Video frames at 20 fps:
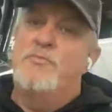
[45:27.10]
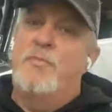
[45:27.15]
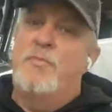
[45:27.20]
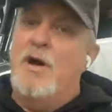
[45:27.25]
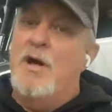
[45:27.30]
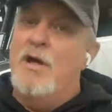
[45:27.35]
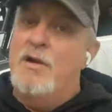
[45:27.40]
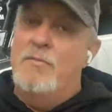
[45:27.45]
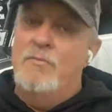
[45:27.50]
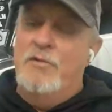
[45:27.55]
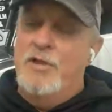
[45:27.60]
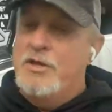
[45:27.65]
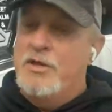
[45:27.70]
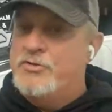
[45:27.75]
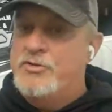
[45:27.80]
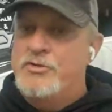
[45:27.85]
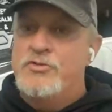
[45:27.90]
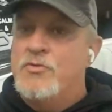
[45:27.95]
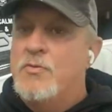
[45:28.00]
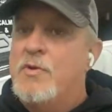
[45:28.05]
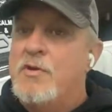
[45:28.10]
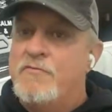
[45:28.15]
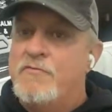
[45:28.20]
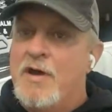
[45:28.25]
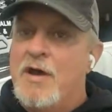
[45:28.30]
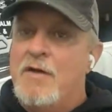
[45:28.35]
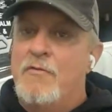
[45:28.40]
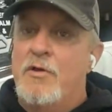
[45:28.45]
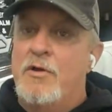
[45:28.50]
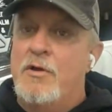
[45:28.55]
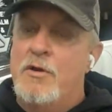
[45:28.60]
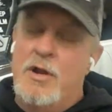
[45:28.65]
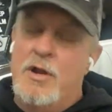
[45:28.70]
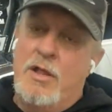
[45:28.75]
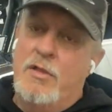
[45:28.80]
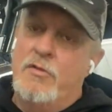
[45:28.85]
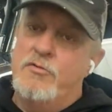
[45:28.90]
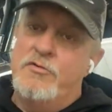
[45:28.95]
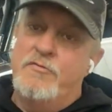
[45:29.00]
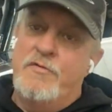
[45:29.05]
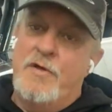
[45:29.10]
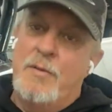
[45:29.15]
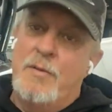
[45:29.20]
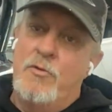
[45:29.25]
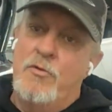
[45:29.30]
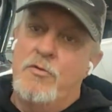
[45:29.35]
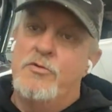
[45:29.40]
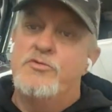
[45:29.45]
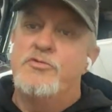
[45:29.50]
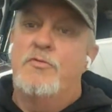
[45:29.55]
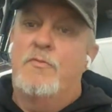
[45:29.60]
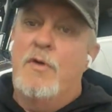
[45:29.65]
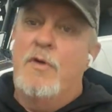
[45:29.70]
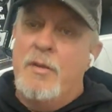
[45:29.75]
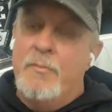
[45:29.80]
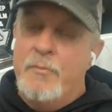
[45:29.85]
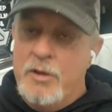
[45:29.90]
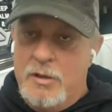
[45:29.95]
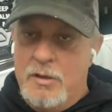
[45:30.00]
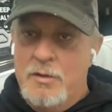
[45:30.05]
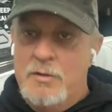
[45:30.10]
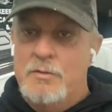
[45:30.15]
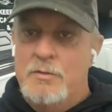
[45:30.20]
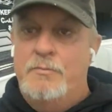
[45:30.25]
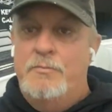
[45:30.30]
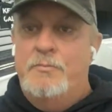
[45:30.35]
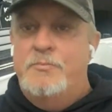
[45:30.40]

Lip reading: a bottom less than $2,500 if I'm going to ceramic it.